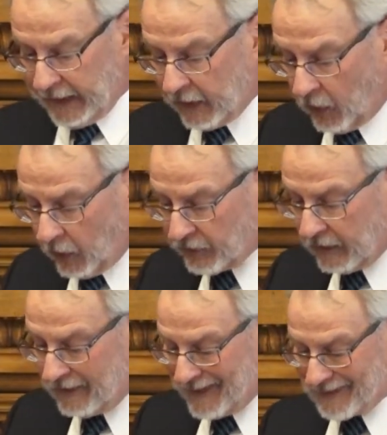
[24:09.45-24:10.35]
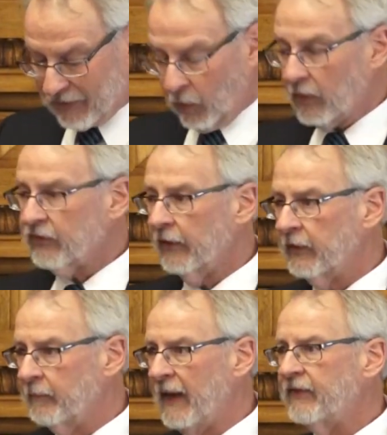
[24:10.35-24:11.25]
he calls it discourse on
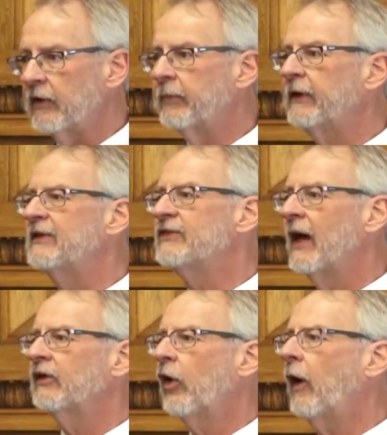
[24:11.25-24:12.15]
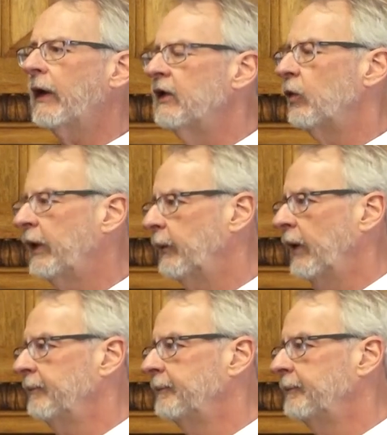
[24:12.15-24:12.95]
the method, but he's not talking to anyone.